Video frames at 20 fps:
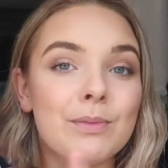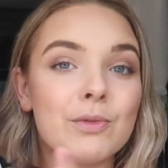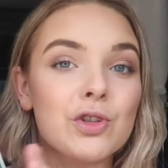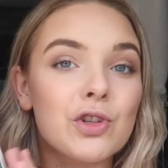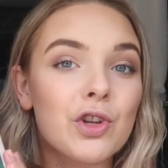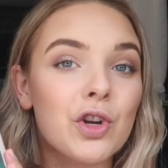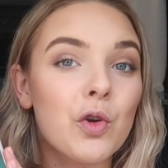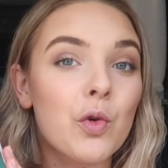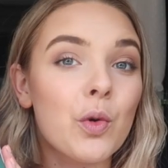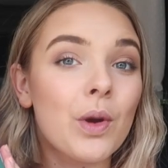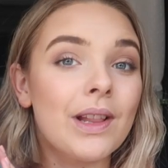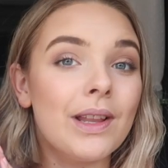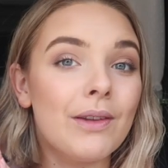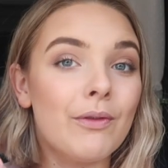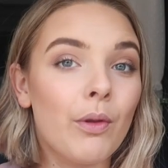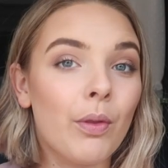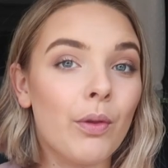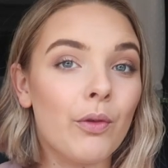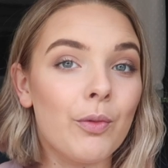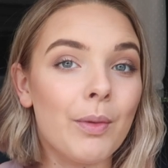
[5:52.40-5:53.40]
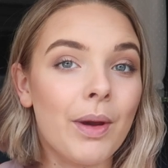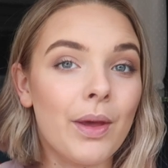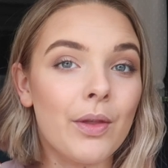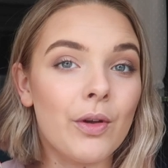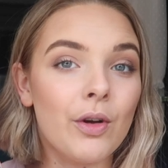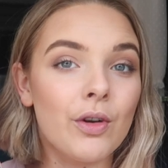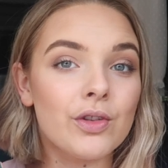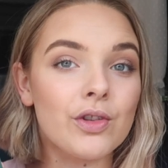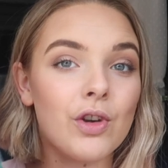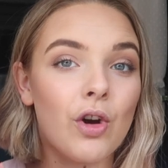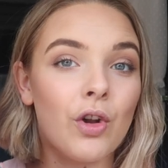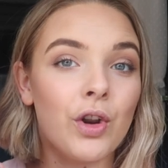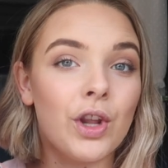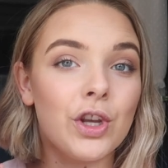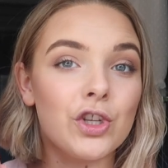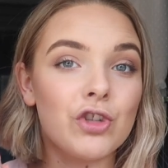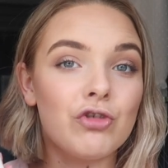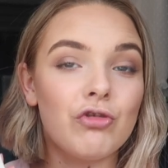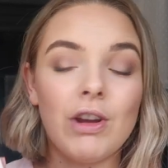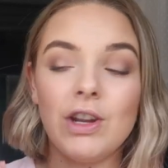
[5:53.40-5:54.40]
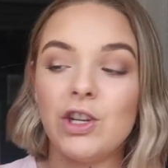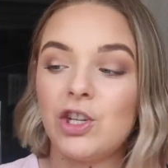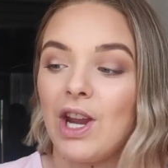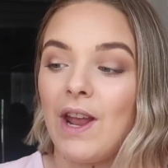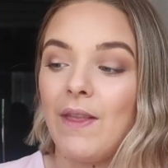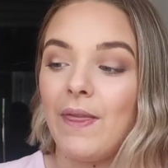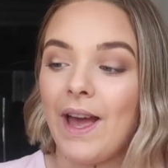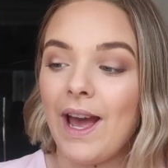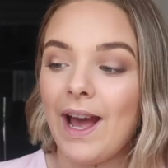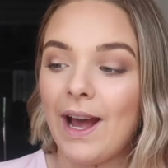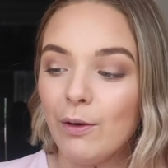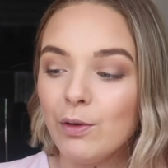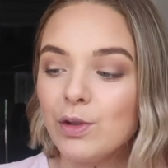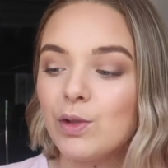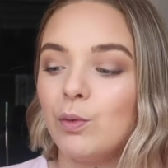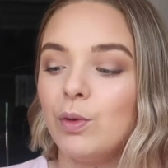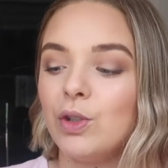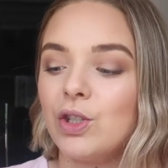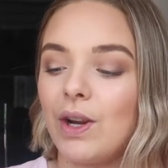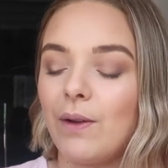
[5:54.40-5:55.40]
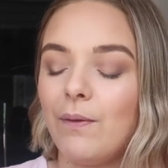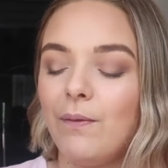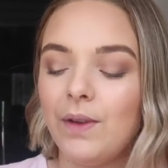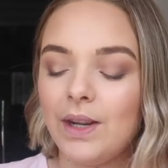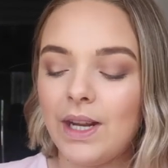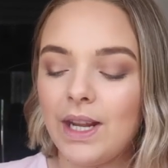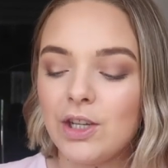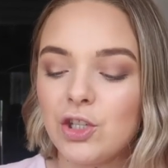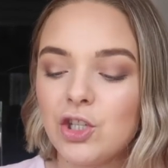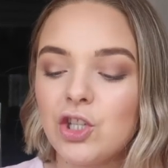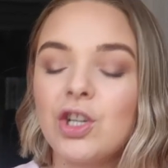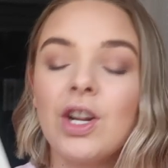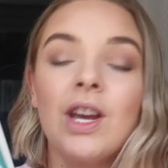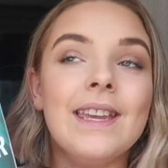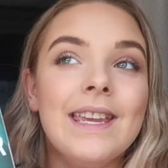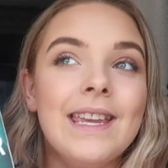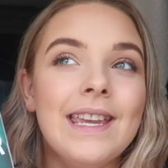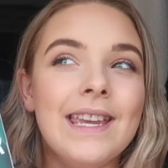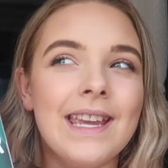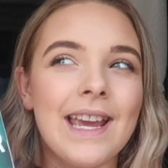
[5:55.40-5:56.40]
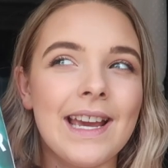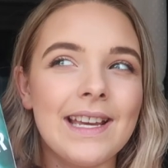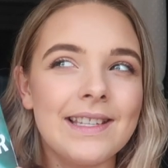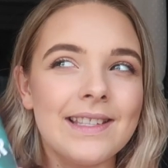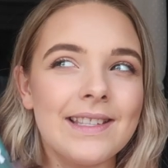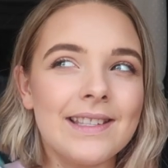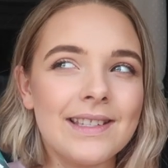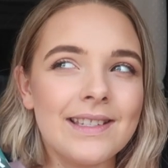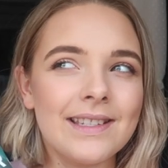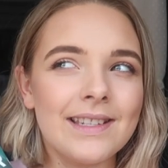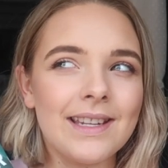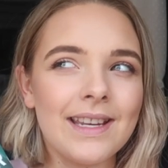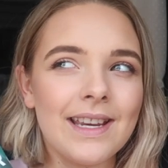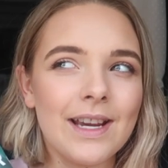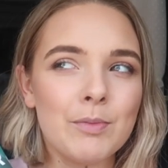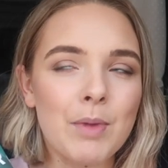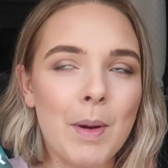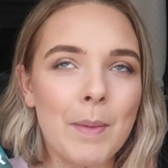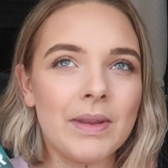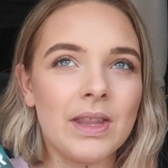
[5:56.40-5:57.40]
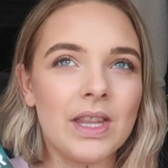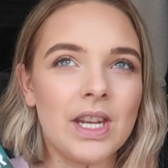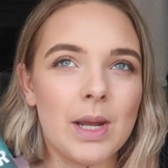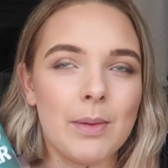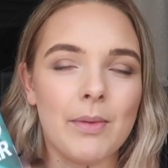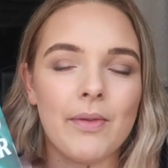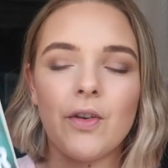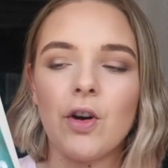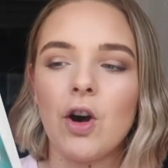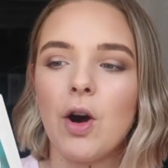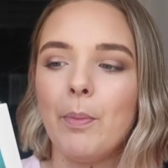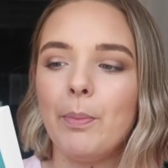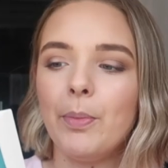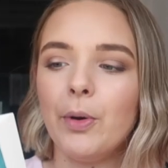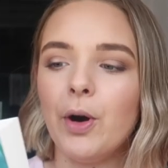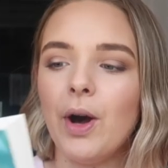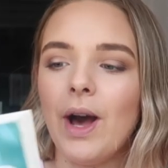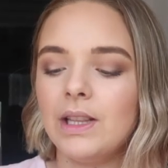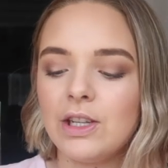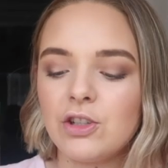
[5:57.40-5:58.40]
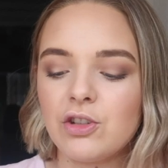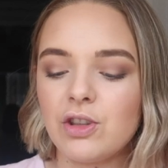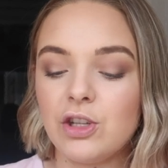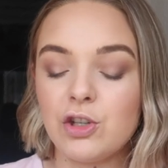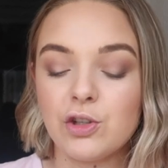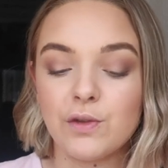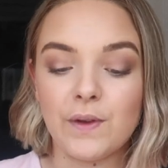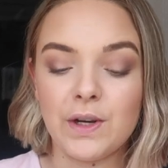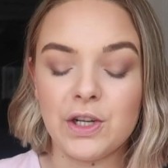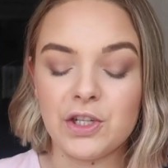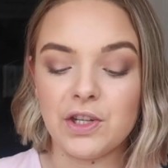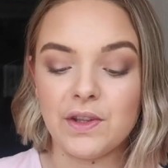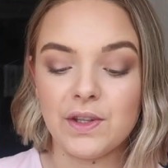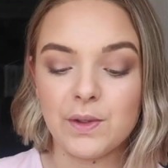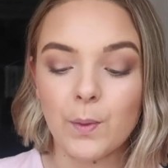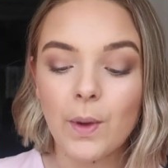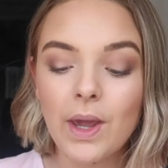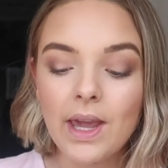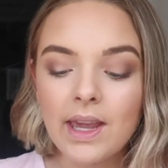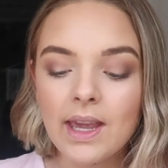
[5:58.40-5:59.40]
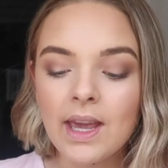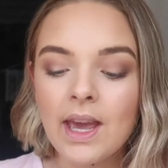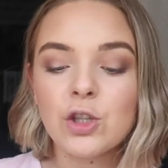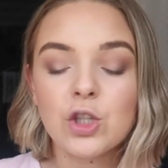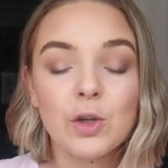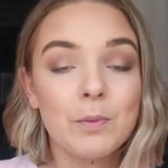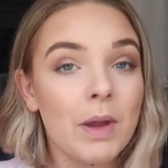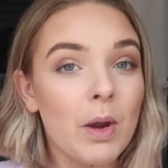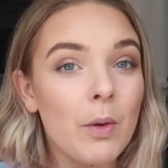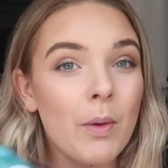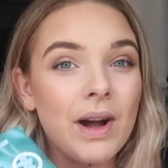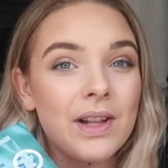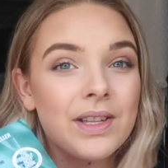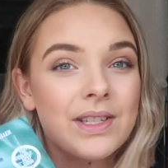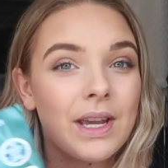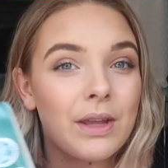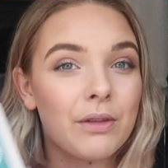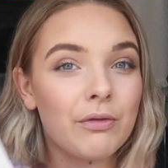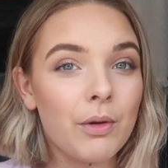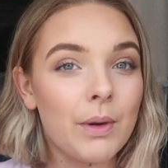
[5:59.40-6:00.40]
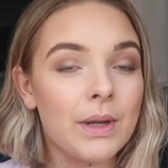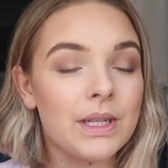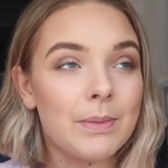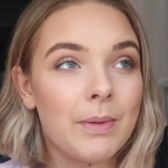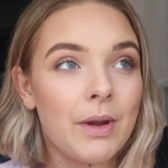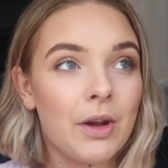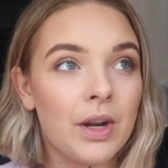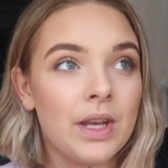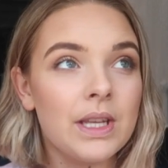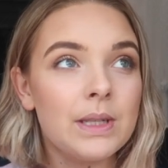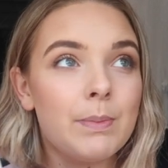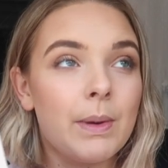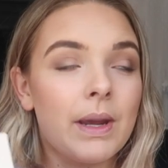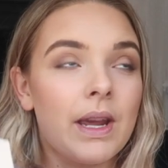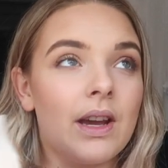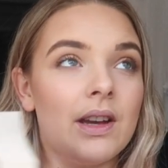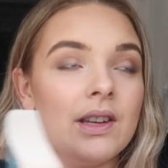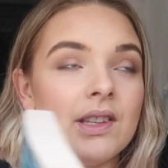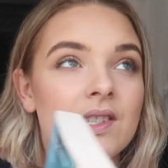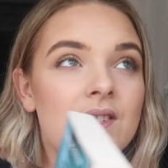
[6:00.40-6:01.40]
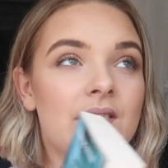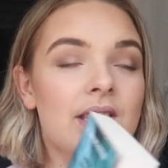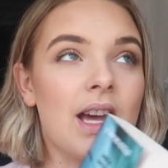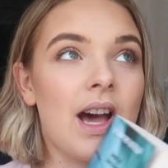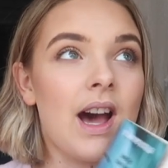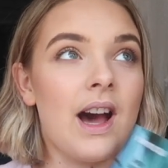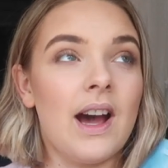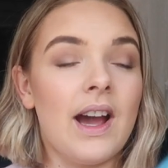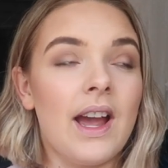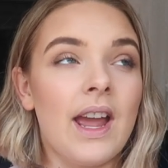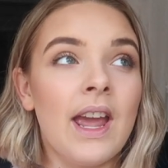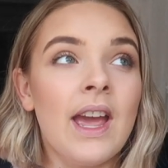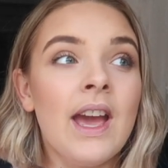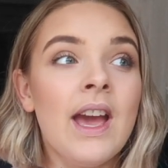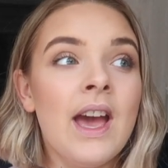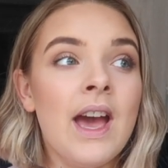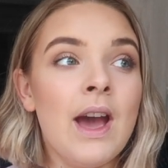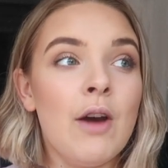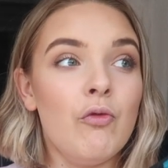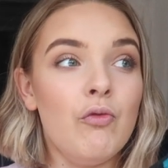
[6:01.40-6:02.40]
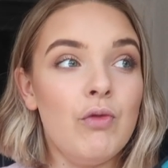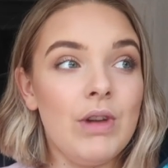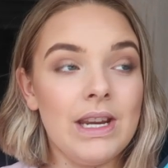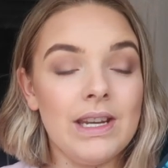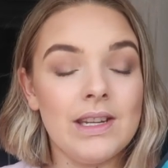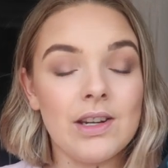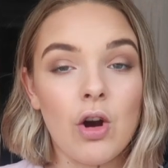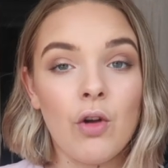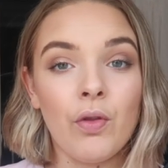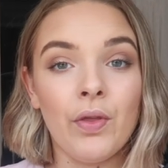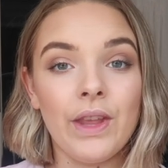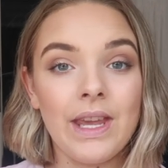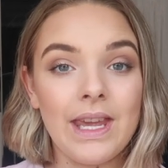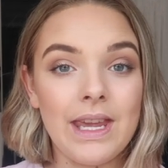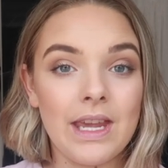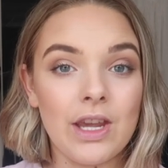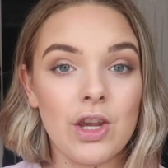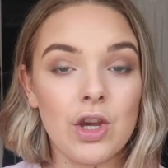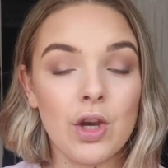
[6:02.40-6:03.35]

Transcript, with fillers: I'm just going to quickly run through my thoughts on A Stranger in the House, which I finished yesterday. It might have been the day before, but literally just finished it this week. It took me a while to get through it, to be honest, because I read on the